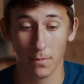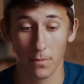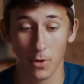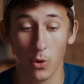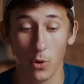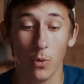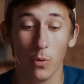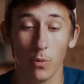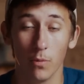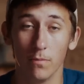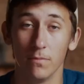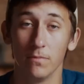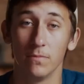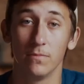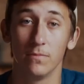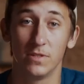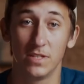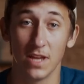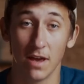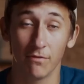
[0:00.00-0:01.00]
who
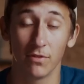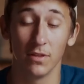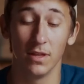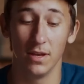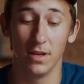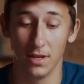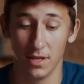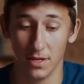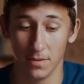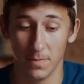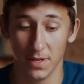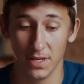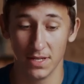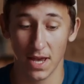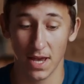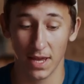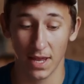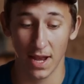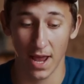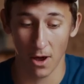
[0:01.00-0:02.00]
definitely need to be
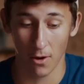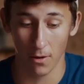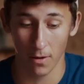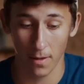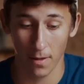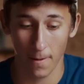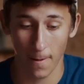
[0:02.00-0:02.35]
taken out.